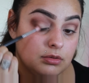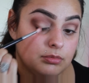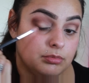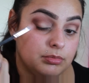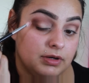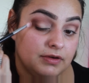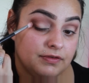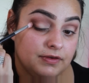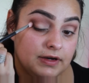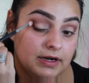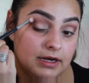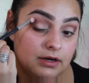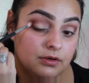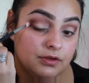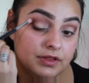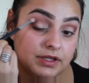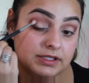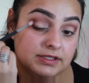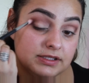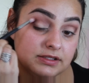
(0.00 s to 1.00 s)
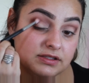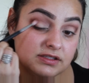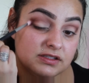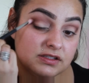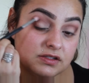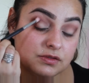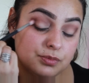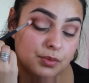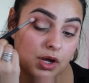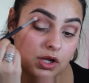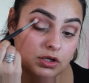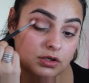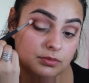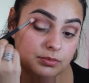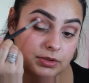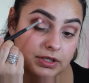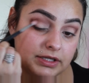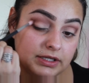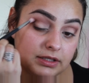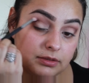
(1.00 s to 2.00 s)
buff it out. This is a smaller
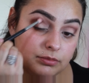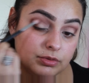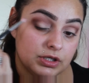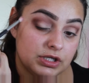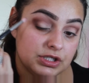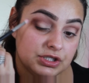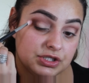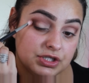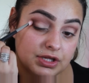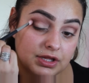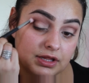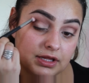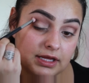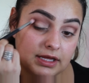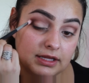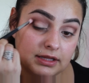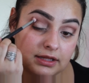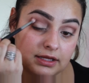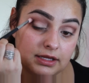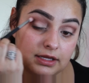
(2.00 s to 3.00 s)
blending brush than